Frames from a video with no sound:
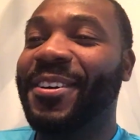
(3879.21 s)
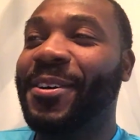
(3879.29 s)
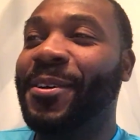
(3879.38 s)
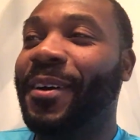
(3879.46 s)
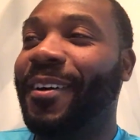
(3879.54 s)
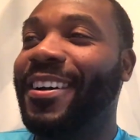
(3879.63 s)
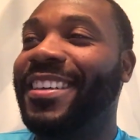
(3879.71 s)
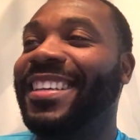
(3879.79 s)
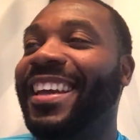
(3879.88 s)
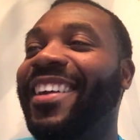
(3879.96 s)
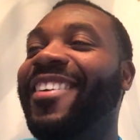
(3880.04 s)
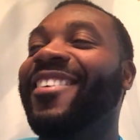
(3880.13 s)
goal. I was
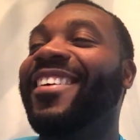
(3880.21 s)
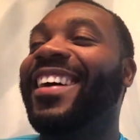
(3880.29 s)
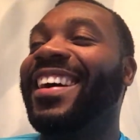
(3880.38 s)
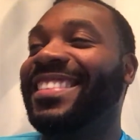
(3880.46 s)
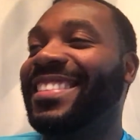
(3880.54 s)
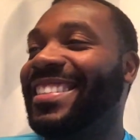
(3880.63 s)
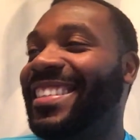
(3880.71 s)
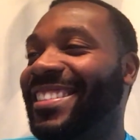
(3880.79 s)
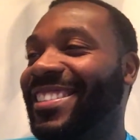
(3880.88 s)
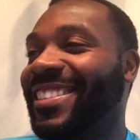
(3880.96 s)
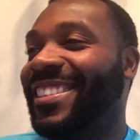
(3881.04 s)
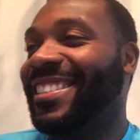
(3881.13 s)
like, what? That's
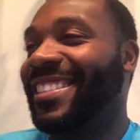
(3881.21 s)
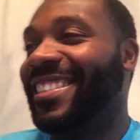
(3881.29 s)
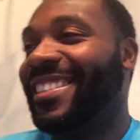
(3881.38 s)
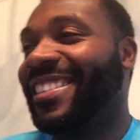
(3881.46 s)
crazy.